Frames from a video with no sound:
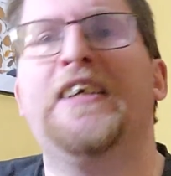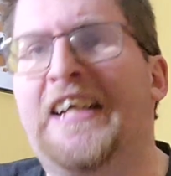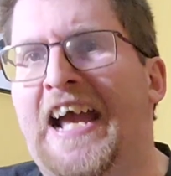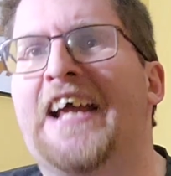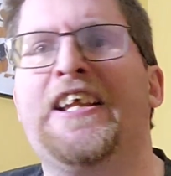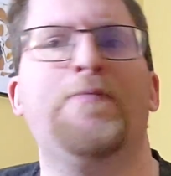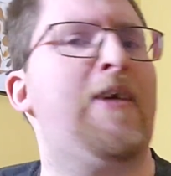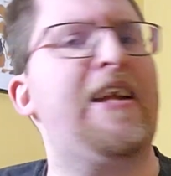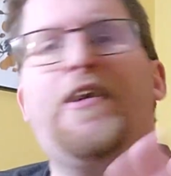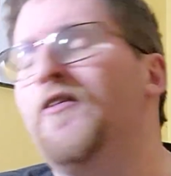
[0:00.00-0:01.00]
cadmium,
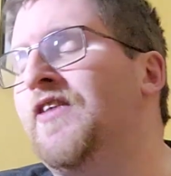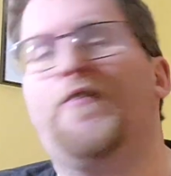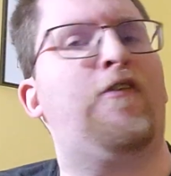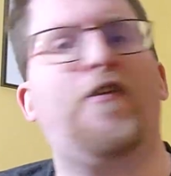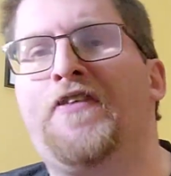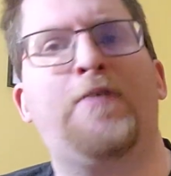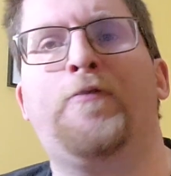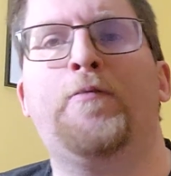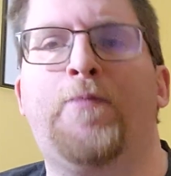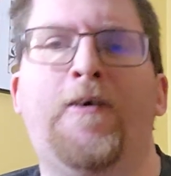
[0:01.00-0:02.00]
any of those stuff with a
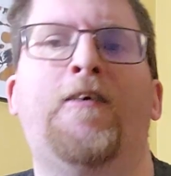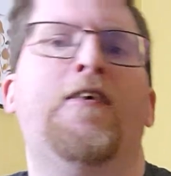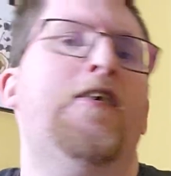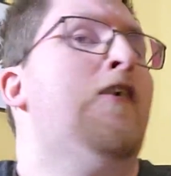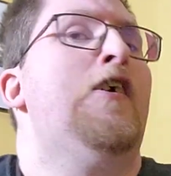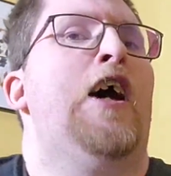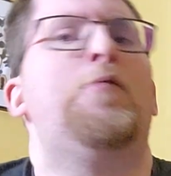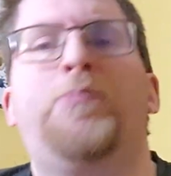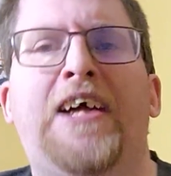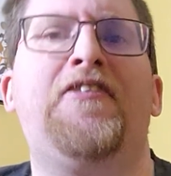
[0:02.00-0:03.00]
10-foot pole.
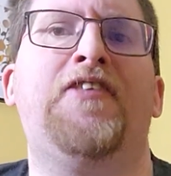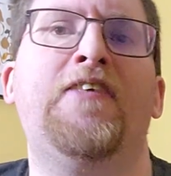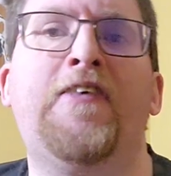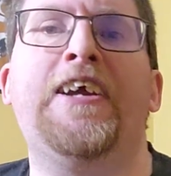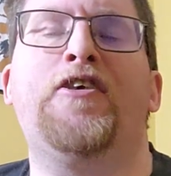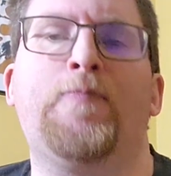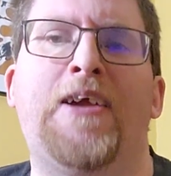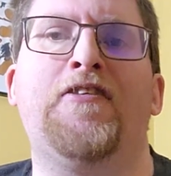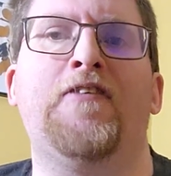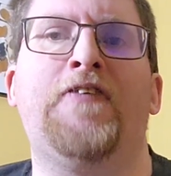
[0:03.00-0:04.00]
And plus, they're very
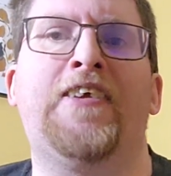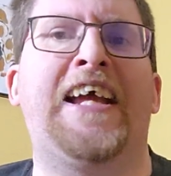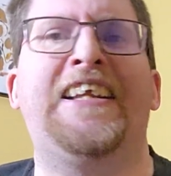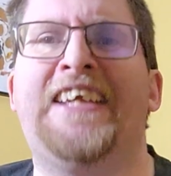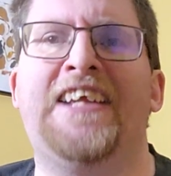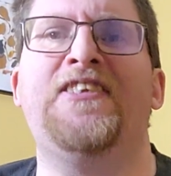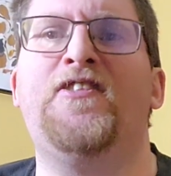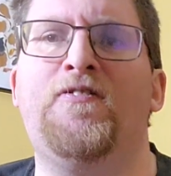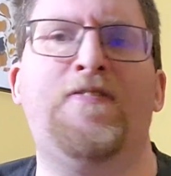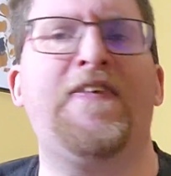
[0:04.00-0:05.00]
expensive. They're like $10,
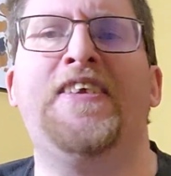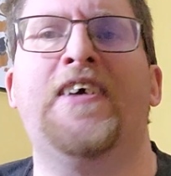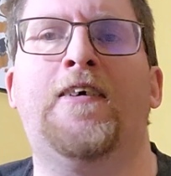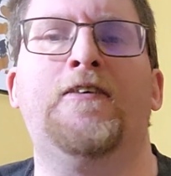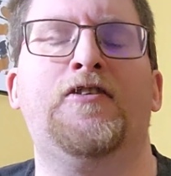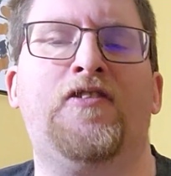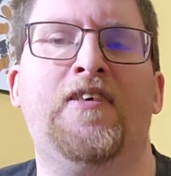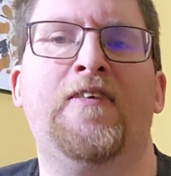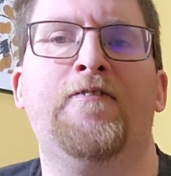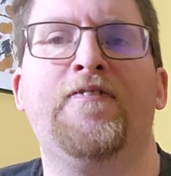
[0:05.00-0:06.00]
$15
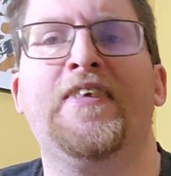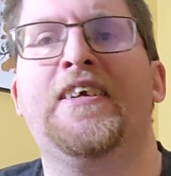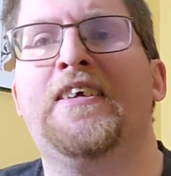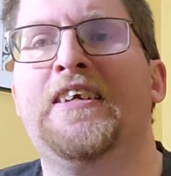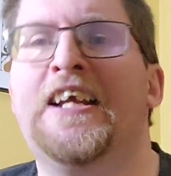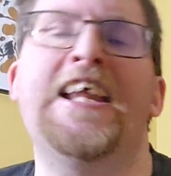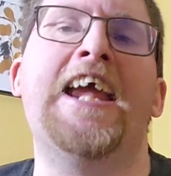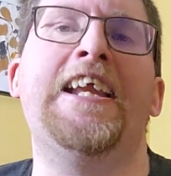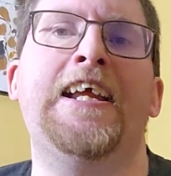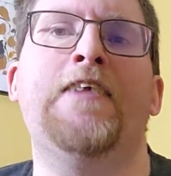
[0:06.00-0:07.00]

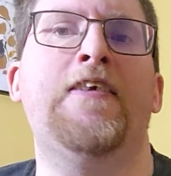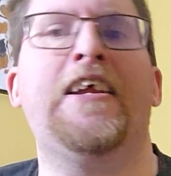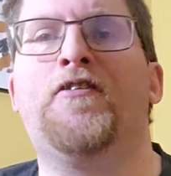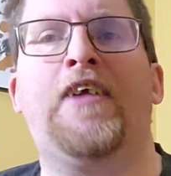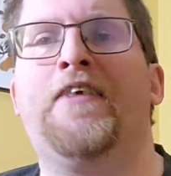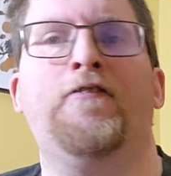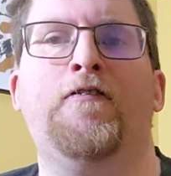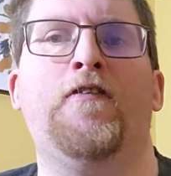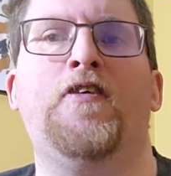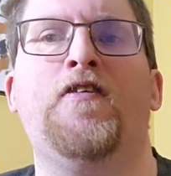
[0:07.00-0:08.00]
Canadian, and it's like
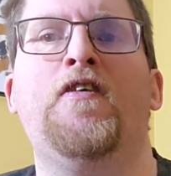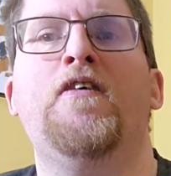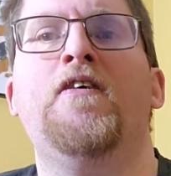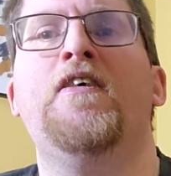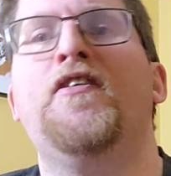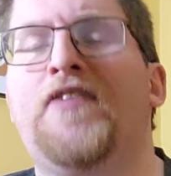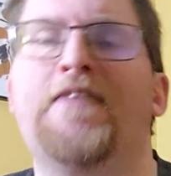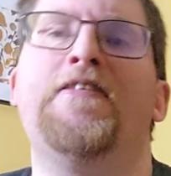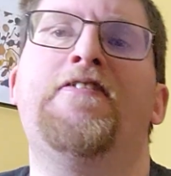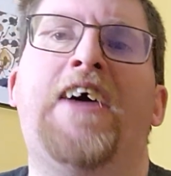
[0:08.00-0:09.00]

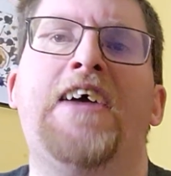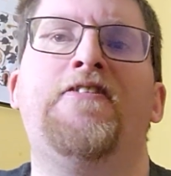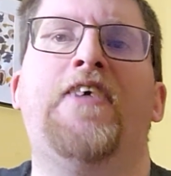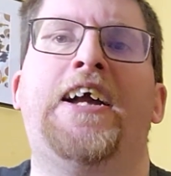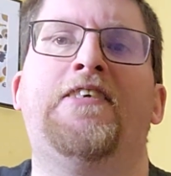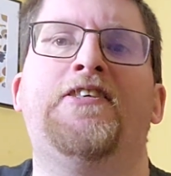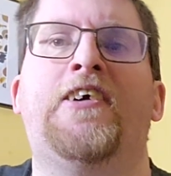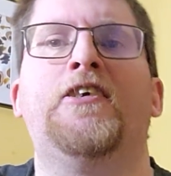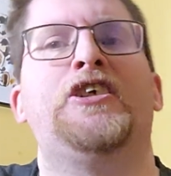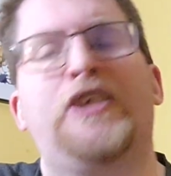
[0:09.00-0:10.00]

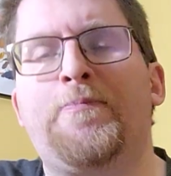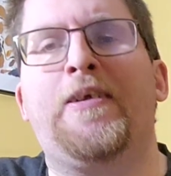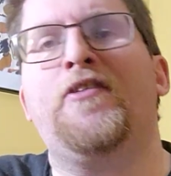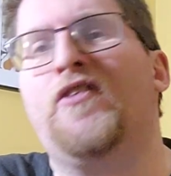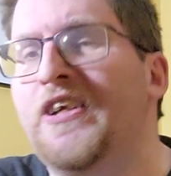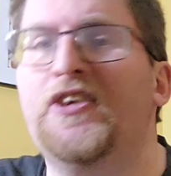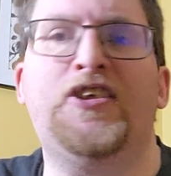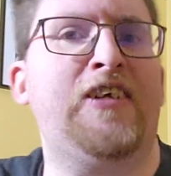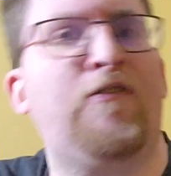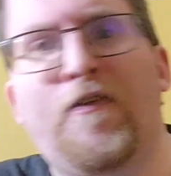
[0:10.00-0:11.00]
$7,500 shipping
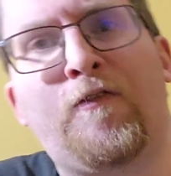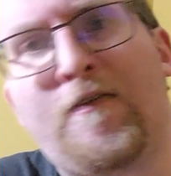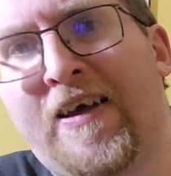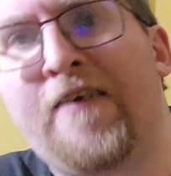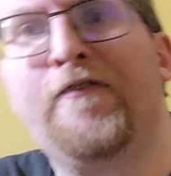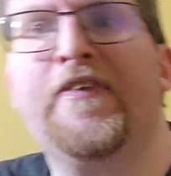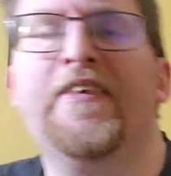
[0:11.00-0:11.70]
usually with it.